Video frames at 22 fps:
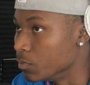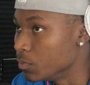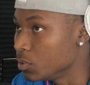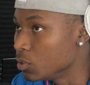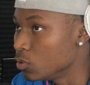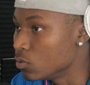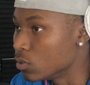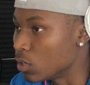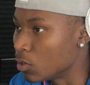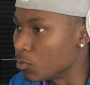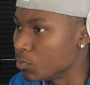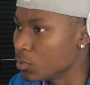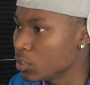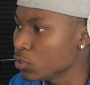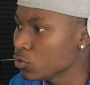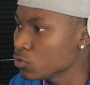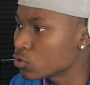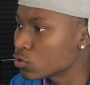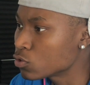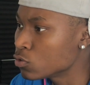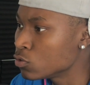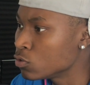
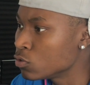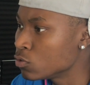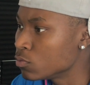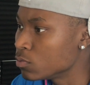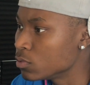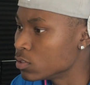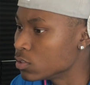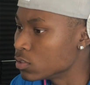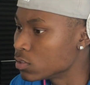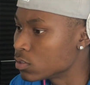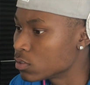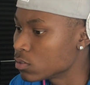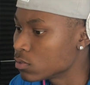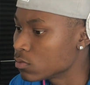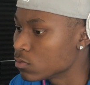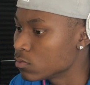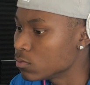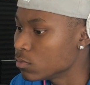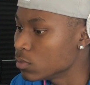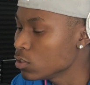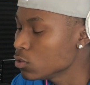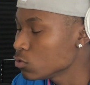middle school,
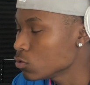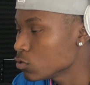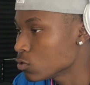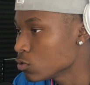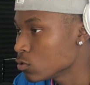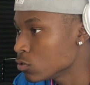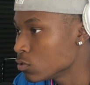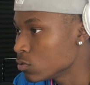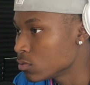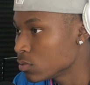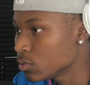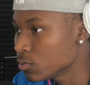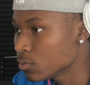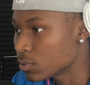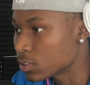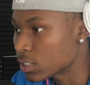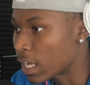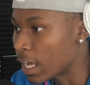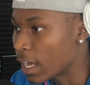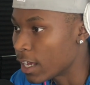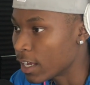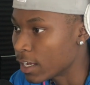it
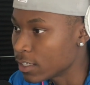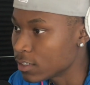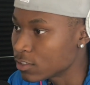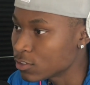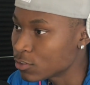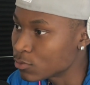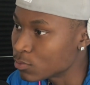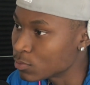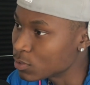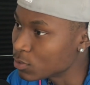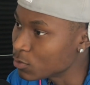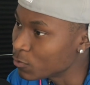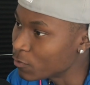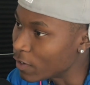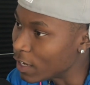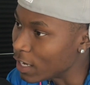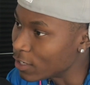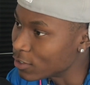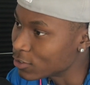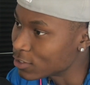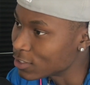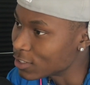was alright. This is when you
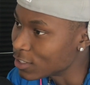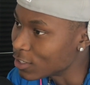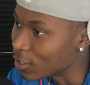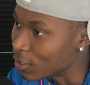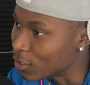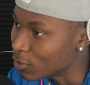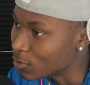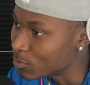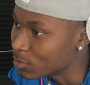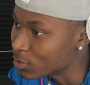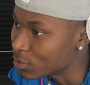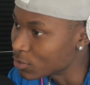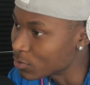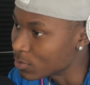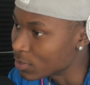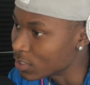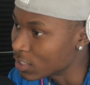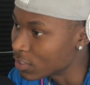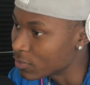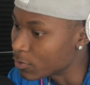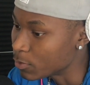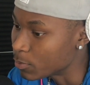found your little homies or
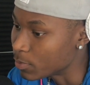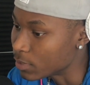whatever.